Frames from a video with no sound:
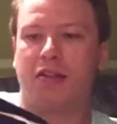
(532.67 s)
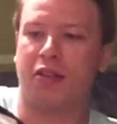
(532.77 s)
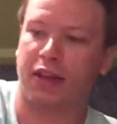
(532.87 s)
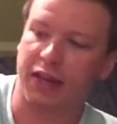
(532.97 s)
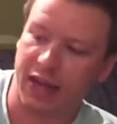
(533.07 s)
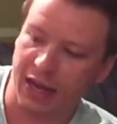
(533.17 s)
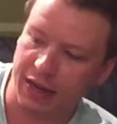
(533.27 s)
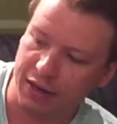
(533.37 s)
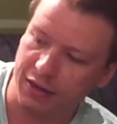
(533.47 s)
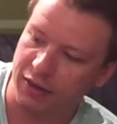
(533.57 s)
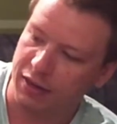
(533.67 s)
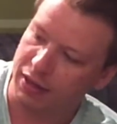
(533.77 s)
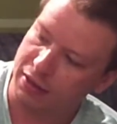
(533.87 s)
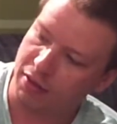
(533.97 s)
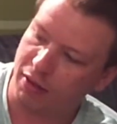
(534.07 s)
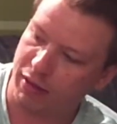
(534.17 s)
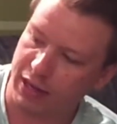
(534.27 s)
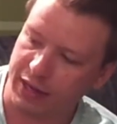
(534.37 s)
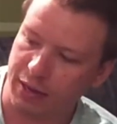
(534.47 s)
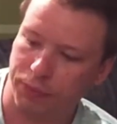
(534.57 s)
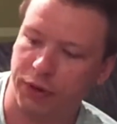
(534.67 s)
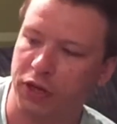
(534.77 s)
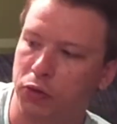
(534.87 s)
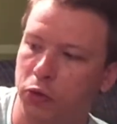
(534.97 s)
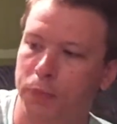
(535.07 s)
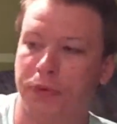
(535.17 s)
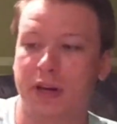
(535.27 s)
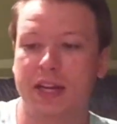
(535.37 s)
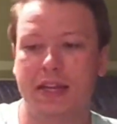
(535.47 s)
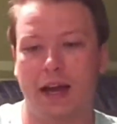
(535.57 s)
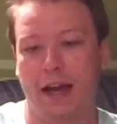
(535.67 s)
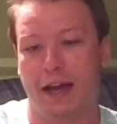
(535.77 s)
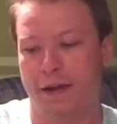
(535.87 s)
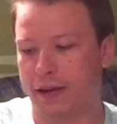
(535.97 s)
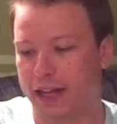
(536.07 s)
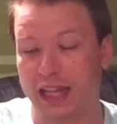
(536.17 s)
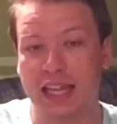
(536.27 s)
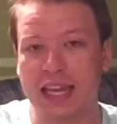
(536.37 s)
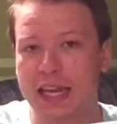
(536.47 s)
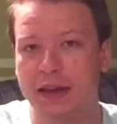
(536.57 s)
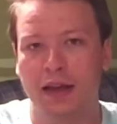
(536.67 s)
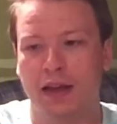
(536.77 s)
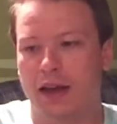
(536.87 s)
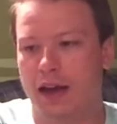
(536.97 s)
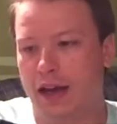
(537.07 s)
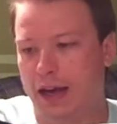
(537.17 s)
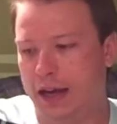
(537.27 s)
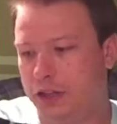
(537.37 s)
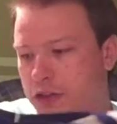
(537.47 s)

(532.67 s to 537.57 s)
this secondhand, and it's like it pretty cool, pretty uh, clean. Uh,